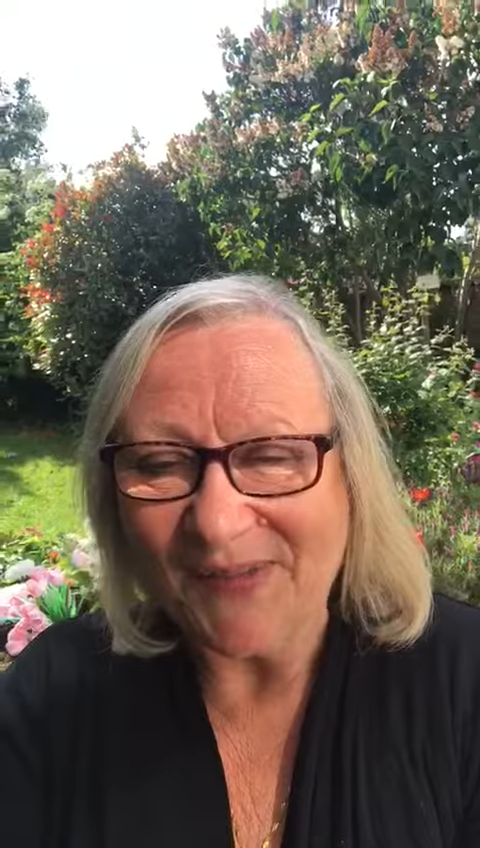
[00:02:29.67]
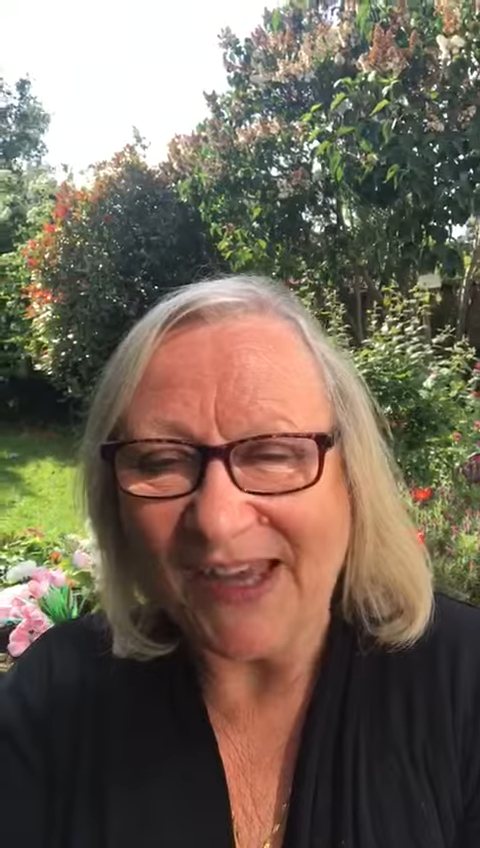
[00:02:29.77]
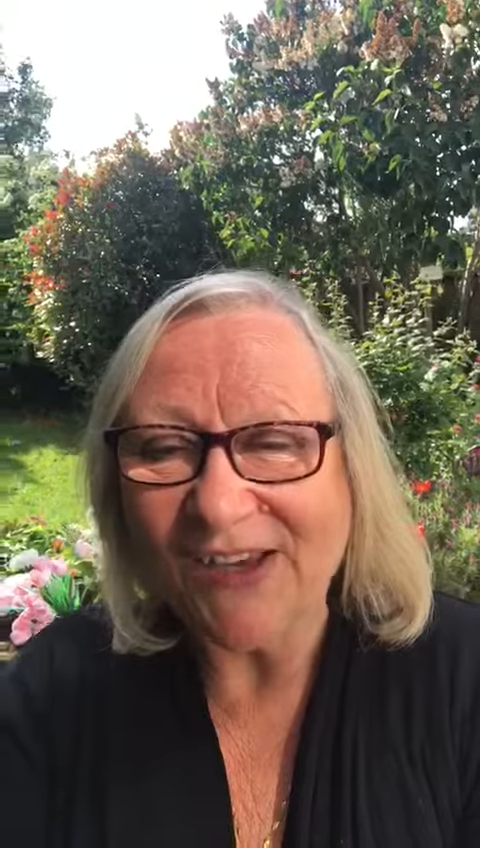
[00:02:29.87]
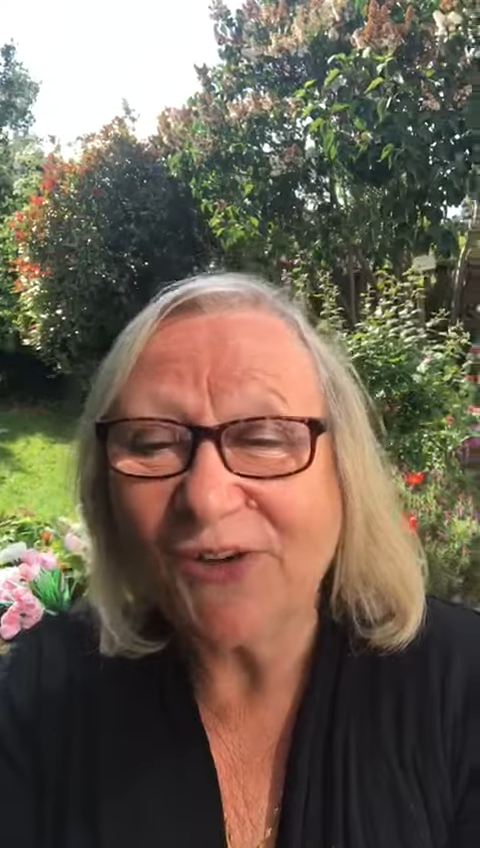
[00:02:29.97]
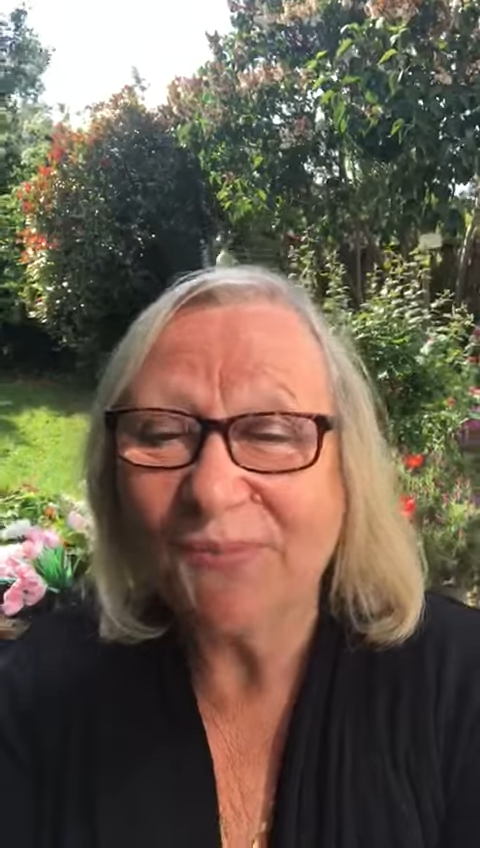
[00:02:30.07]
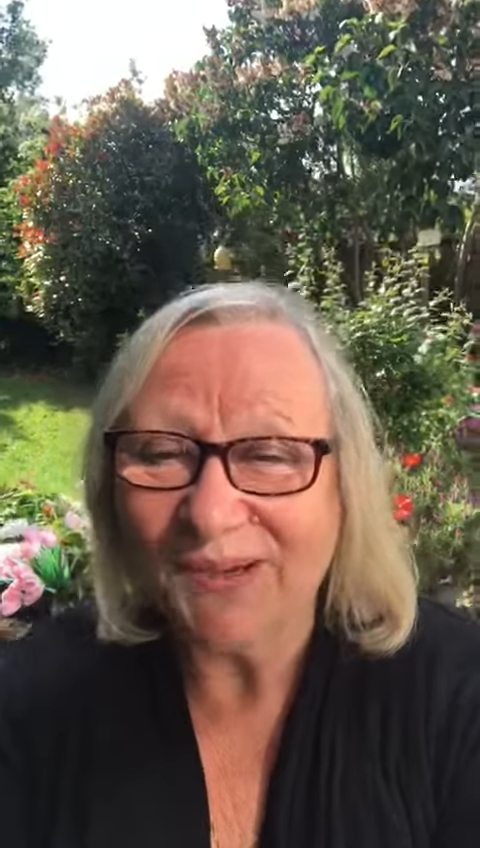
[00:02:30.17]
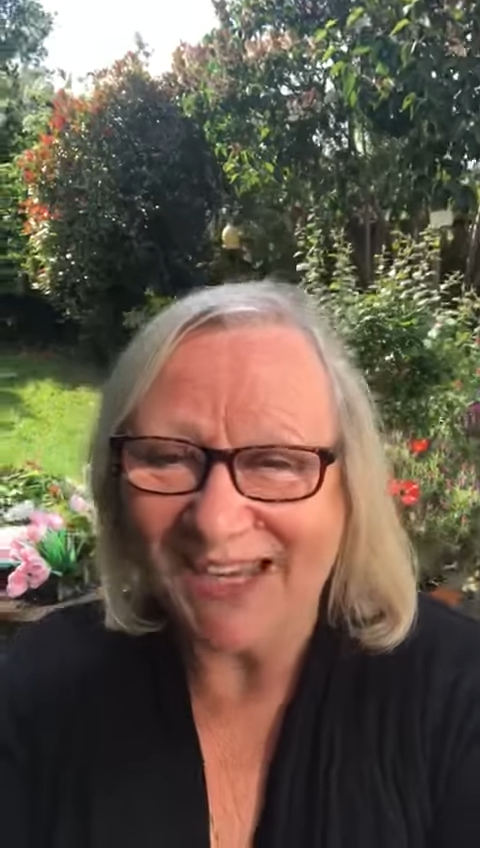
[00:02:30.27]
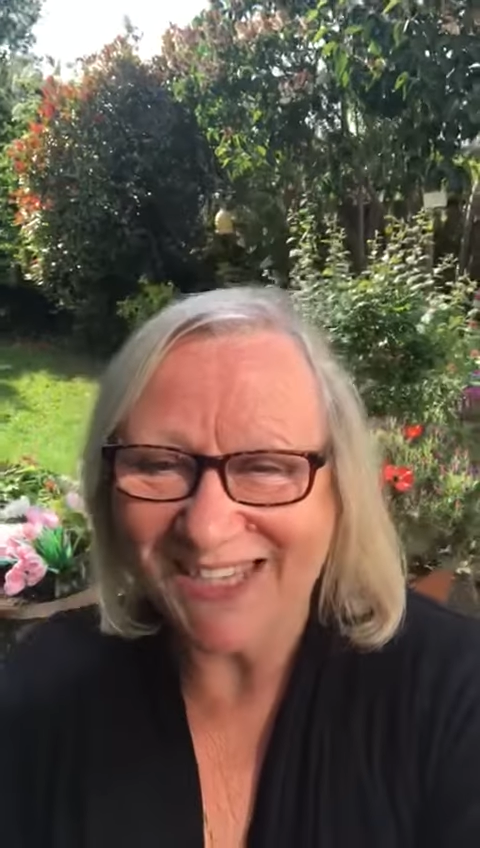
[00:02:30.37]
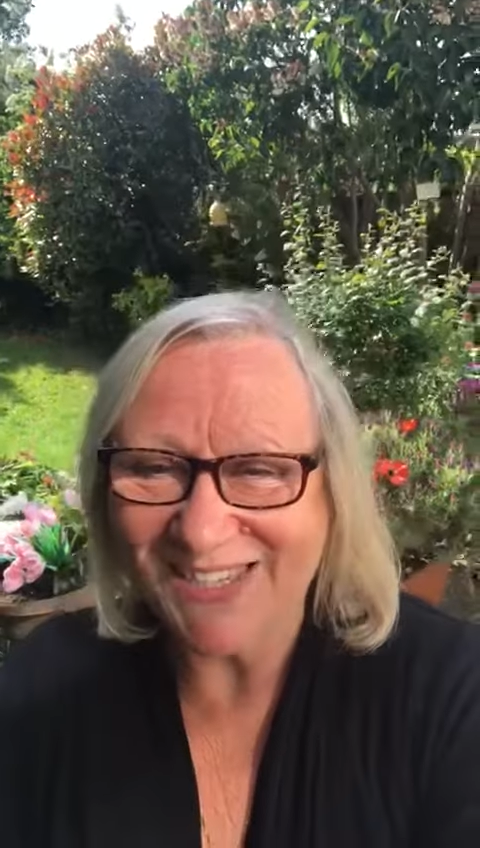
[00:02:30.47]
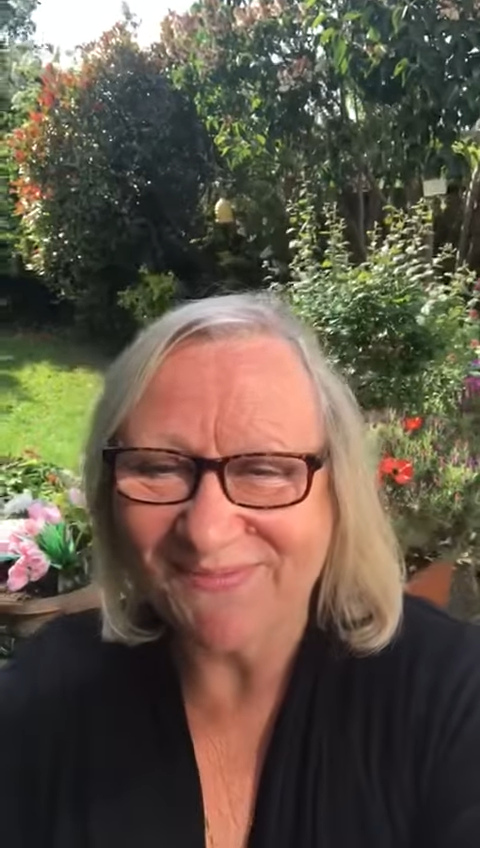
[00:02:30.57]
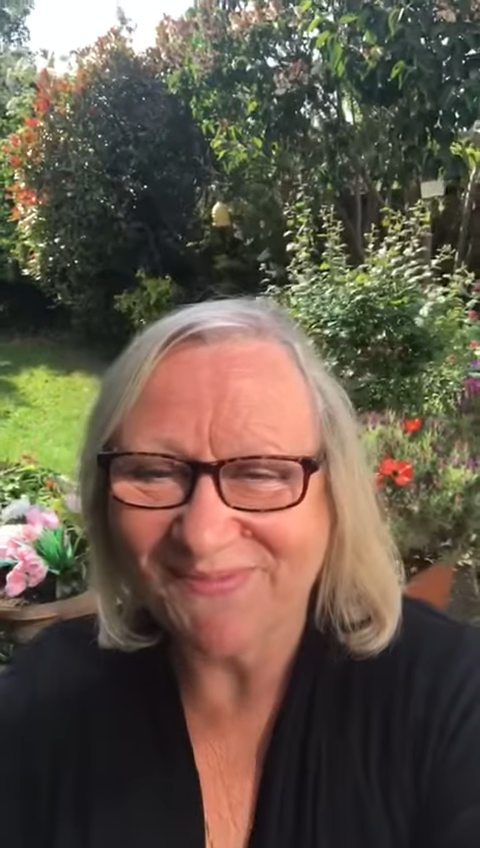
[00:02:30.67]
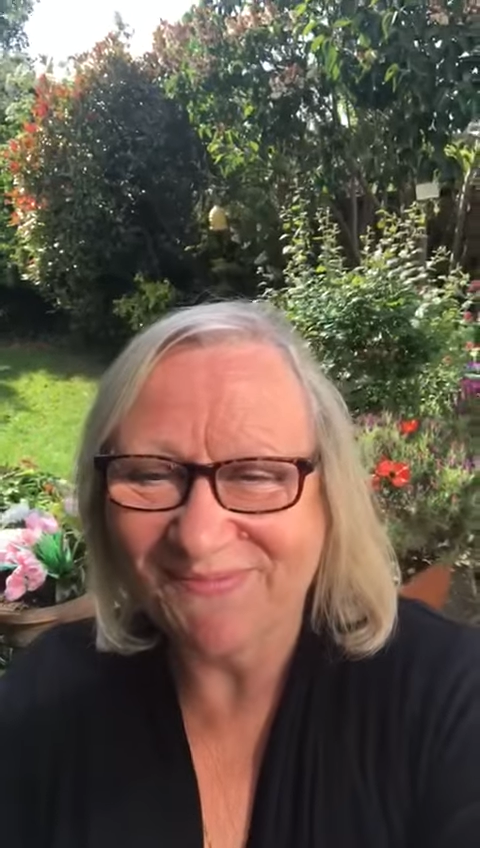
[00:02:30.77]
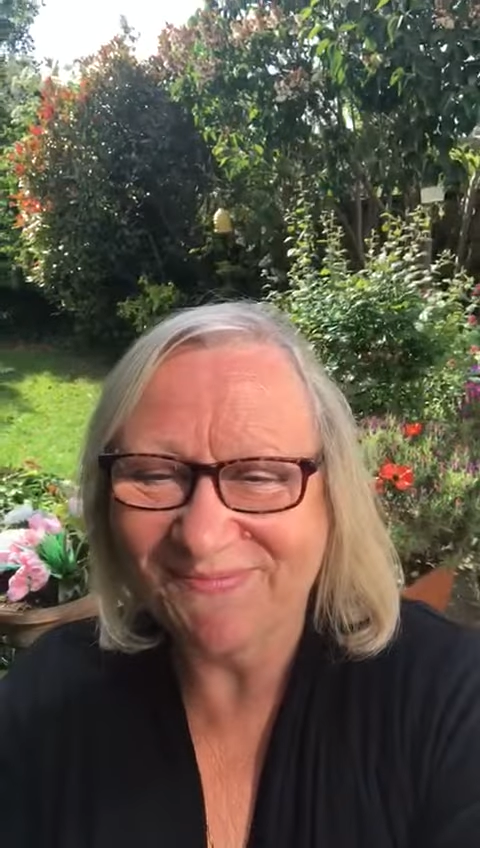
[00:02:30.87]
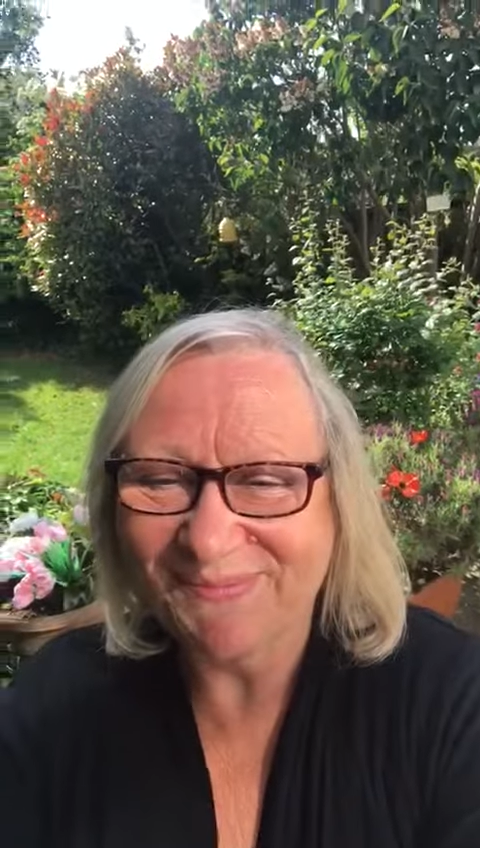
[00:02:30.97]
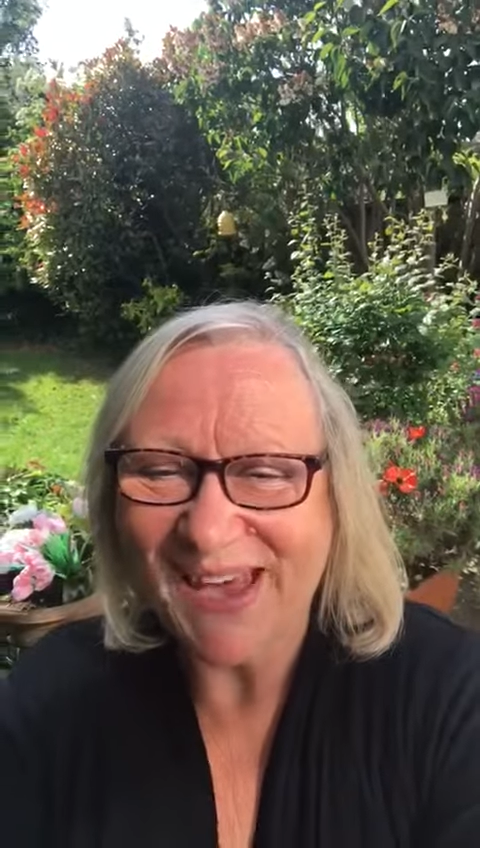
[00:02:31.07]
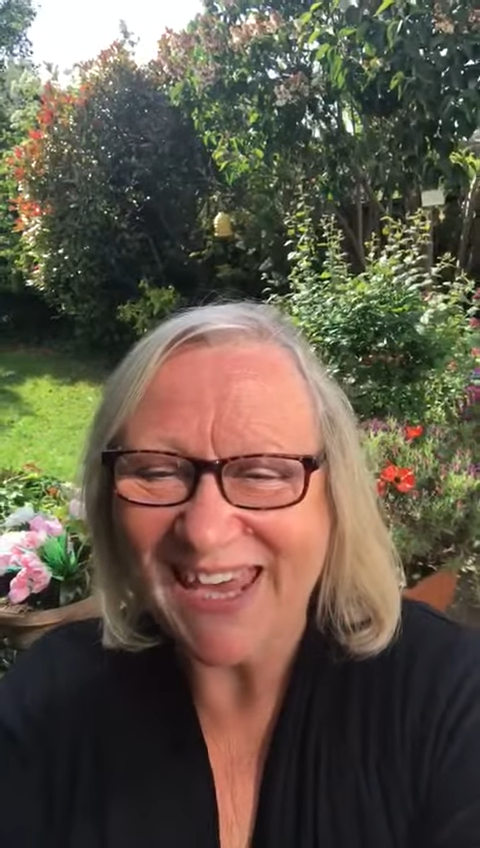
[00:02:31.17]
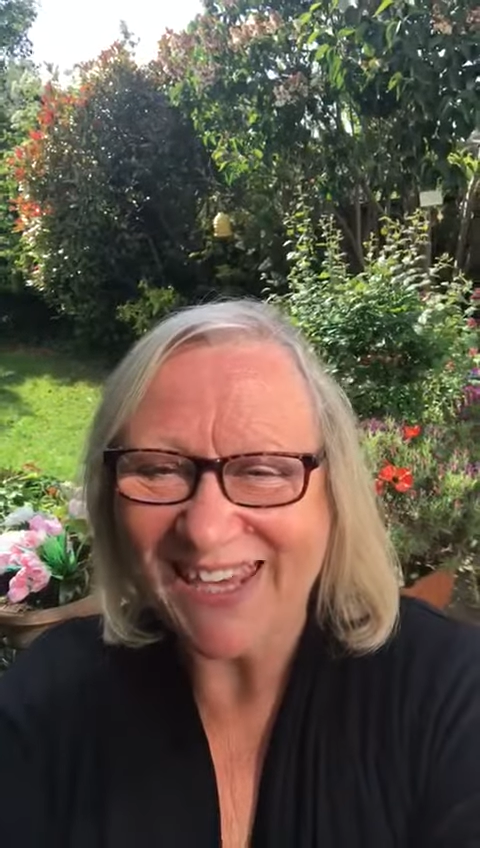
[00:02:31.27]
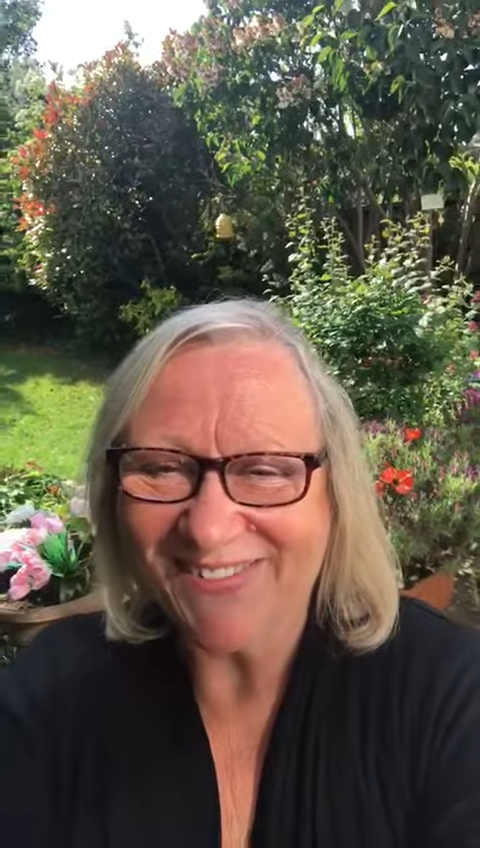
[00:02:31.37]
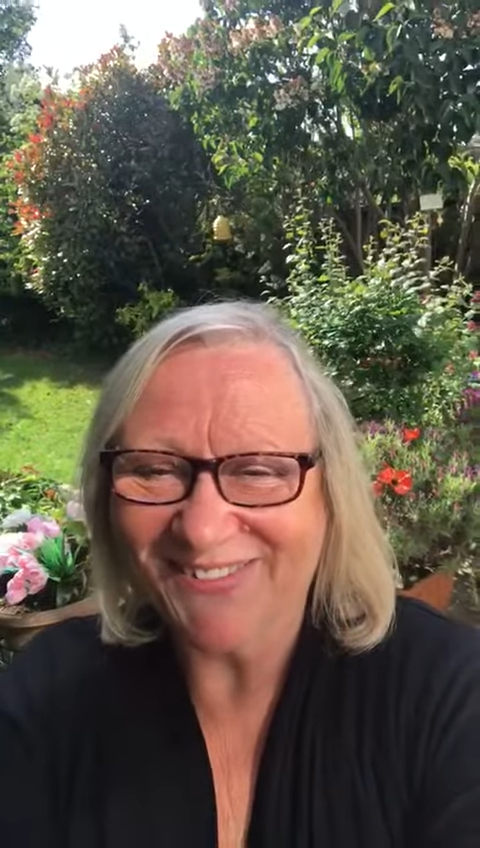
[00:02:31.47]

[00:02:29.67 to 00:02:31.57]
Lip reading: and God bless. Bye.